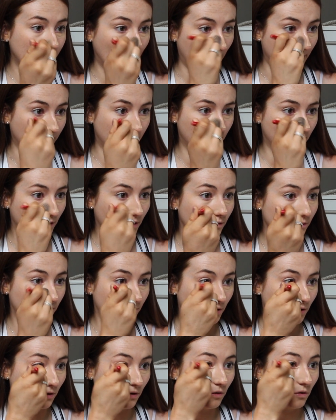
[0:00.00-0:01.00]
I used to go
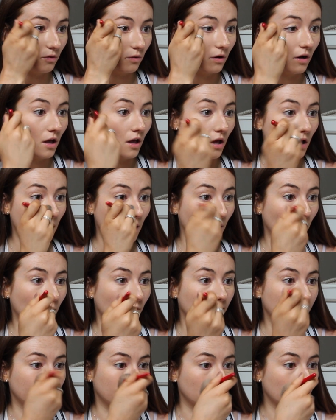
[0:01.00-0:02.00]
to
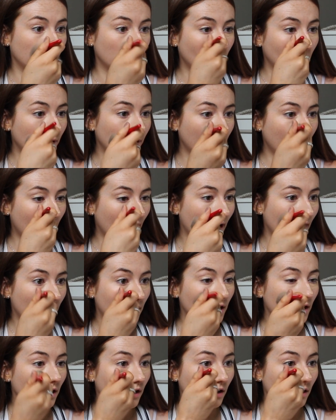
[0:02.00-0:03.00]
Wilfrid
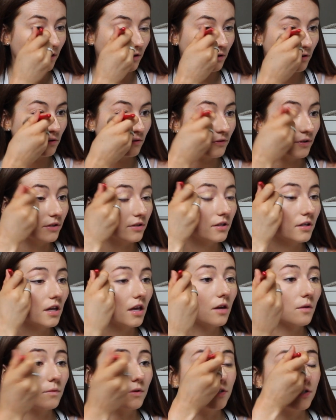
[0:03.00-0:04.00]
Laurier
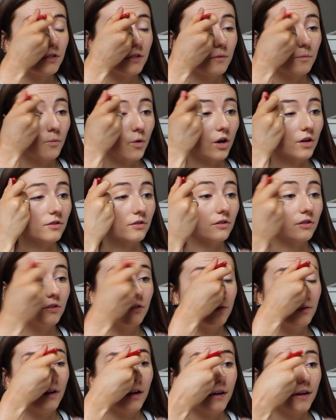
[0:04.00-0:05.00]
University, which is in
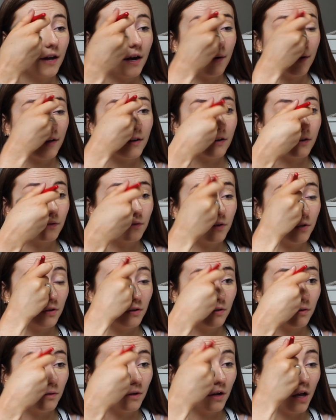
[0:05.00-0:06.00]
Waterloo, and now I go
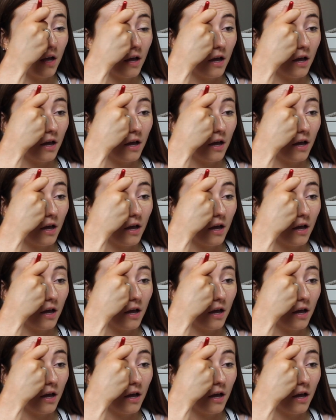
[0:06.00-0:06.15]
to